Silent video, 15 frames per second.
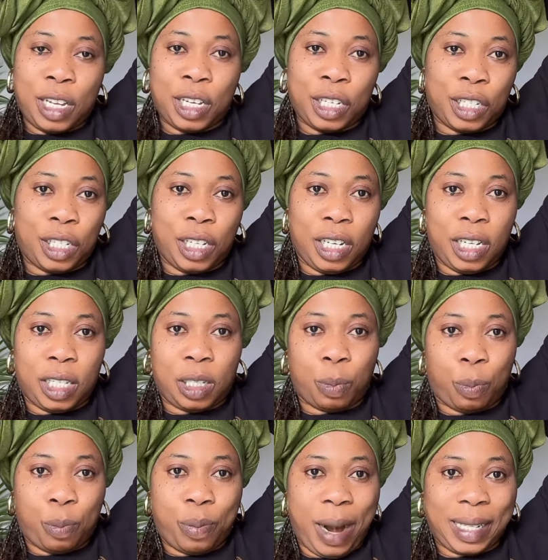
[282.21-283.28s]
She's
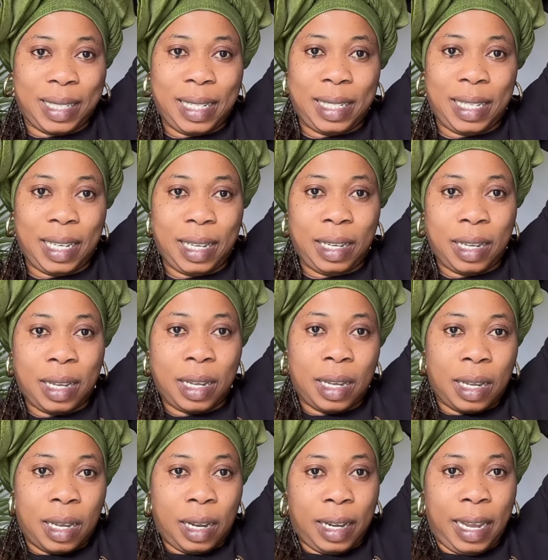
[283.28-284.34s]
practicing
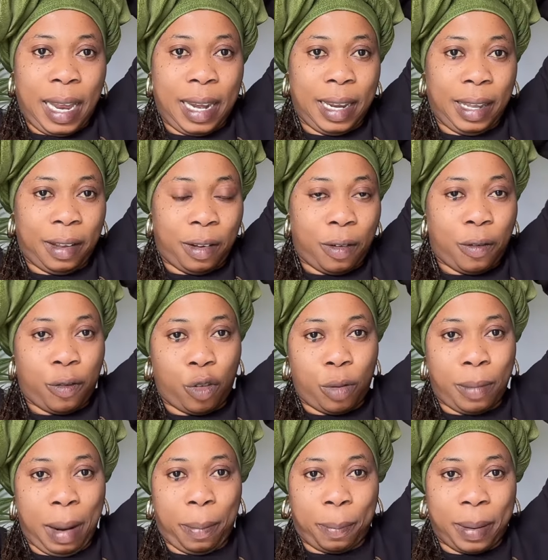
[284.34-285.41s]
Gele from
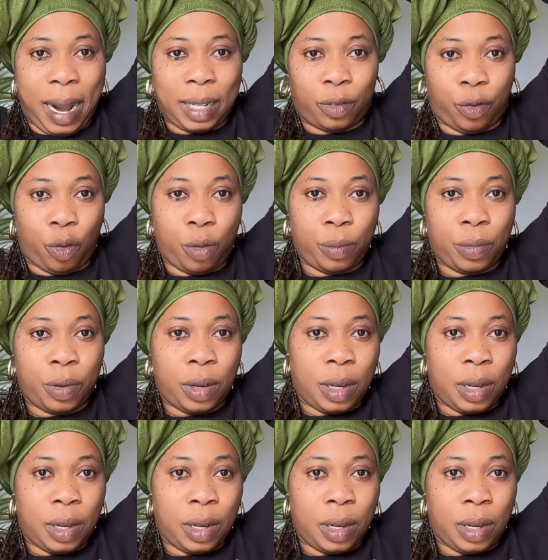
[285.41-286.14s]
my platform